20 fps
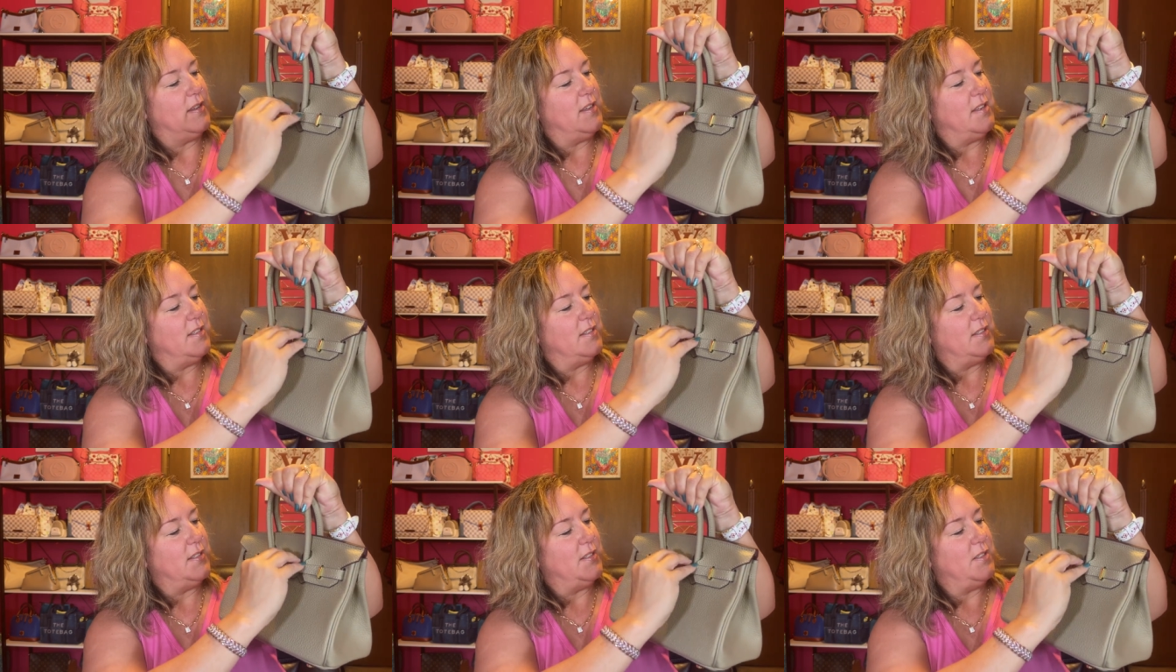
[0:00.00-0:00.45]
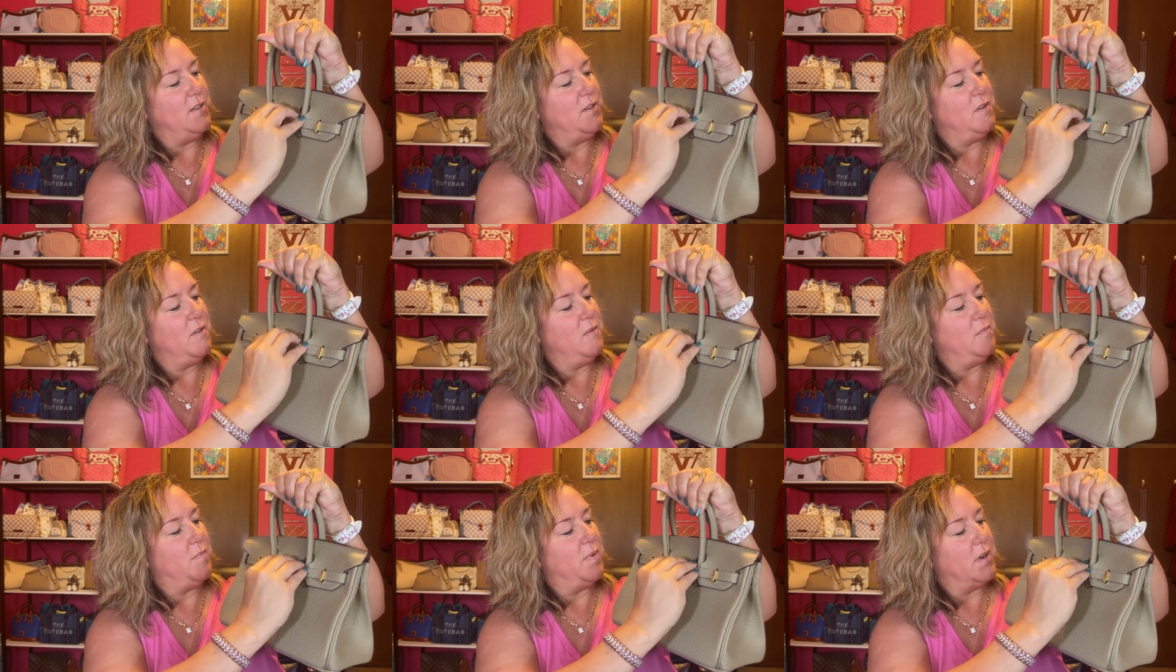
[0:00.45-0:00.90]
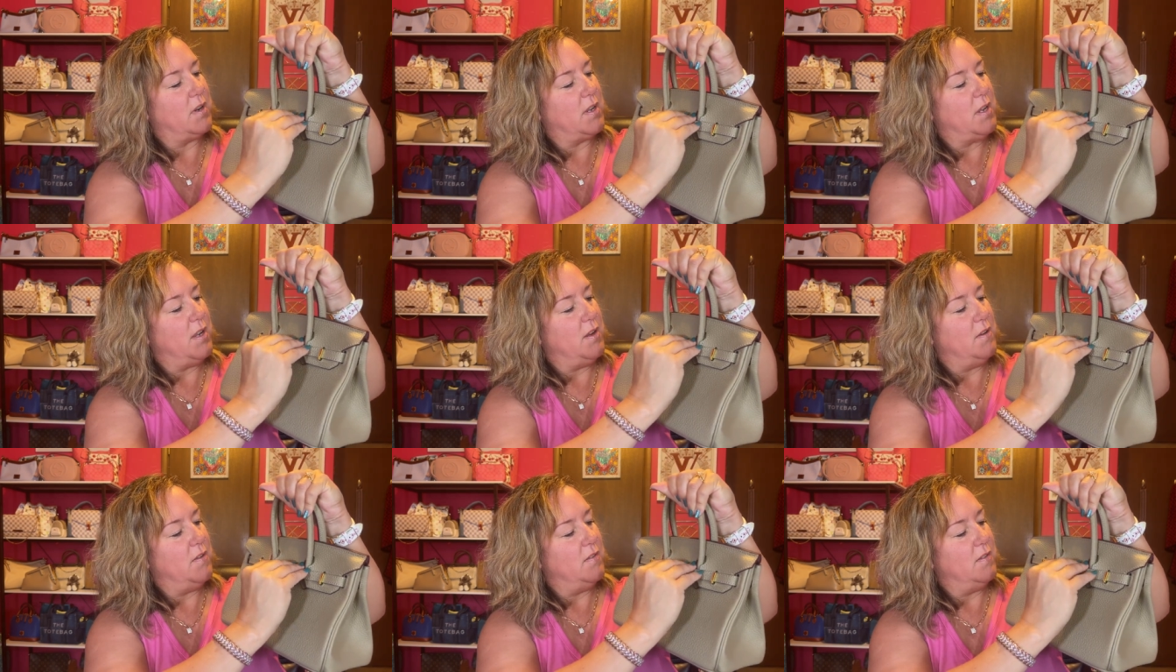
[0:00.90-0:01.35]
Super
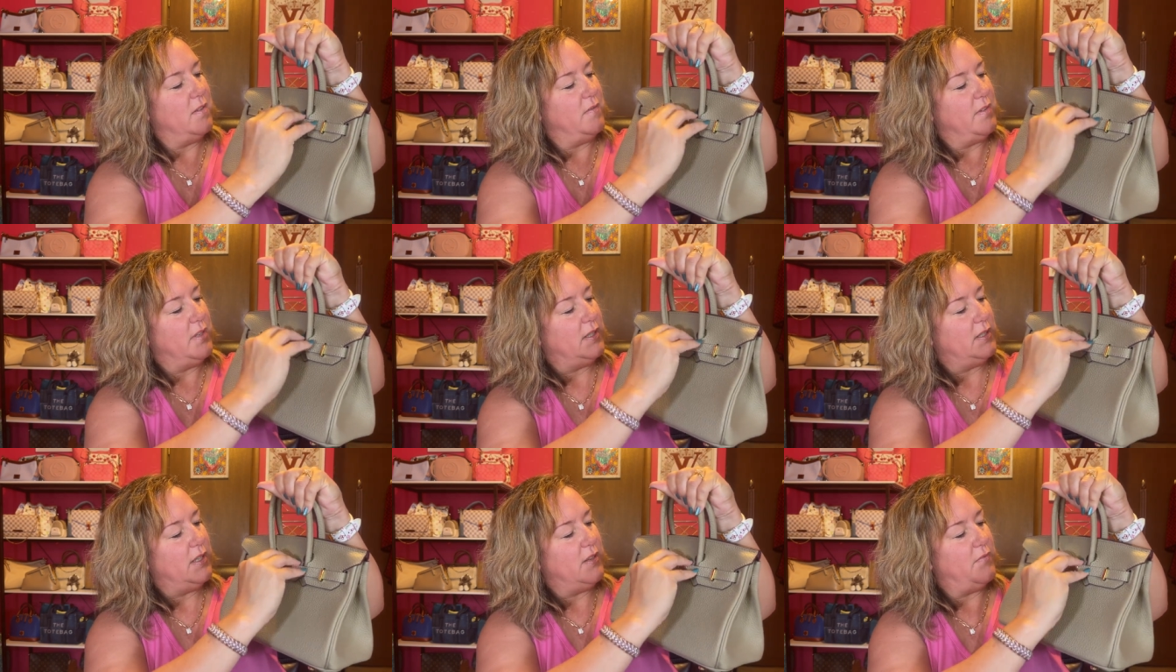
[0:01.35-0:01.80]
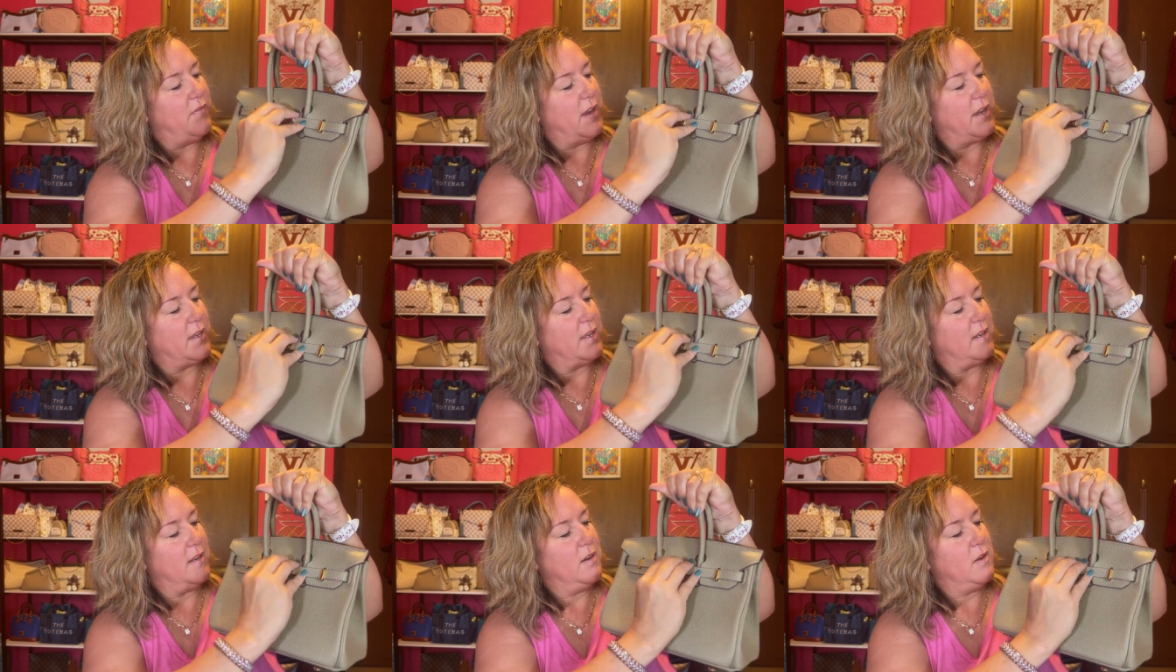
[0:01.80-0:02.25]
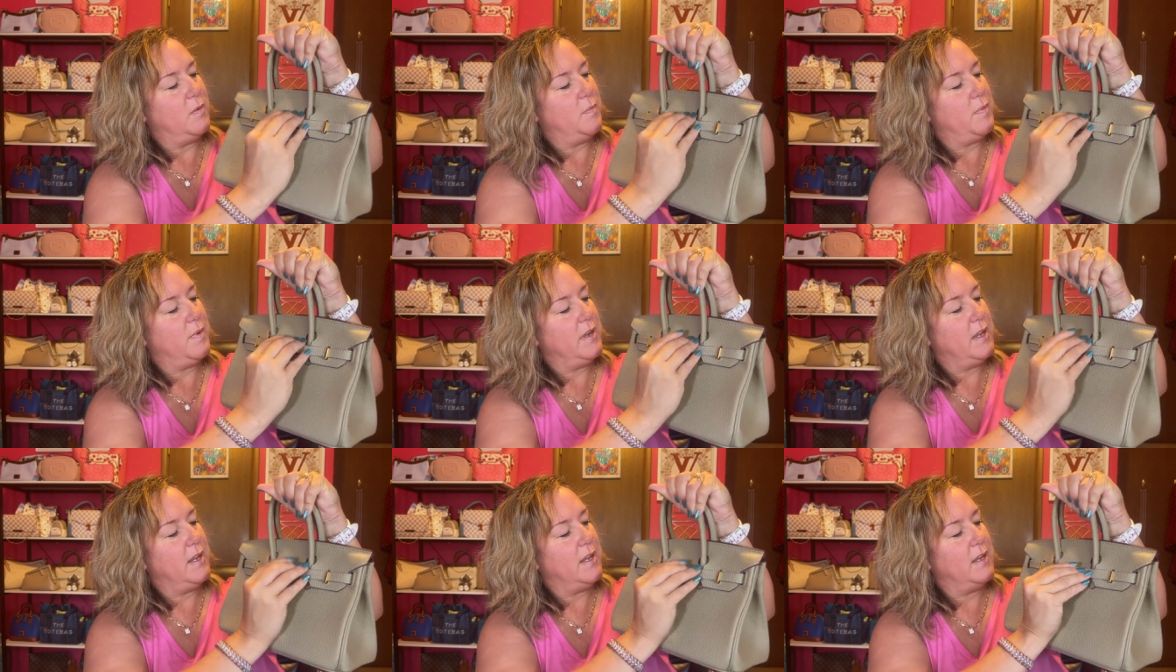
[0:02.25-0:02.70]
cute. Let me see if I can
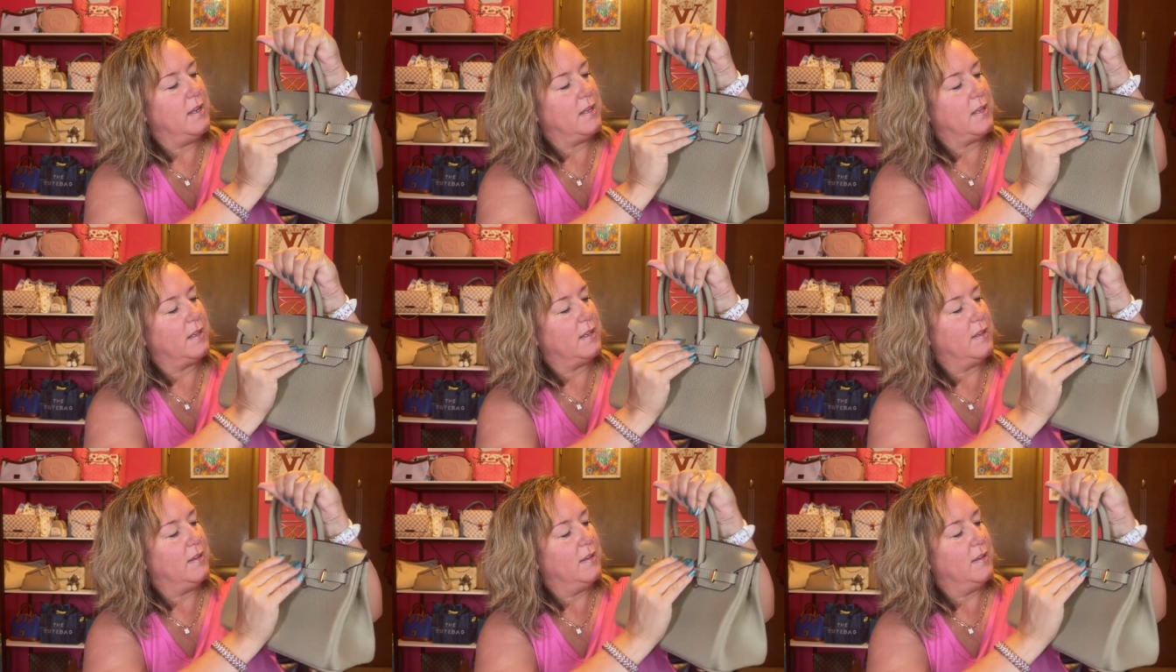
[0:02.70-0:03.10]
open it.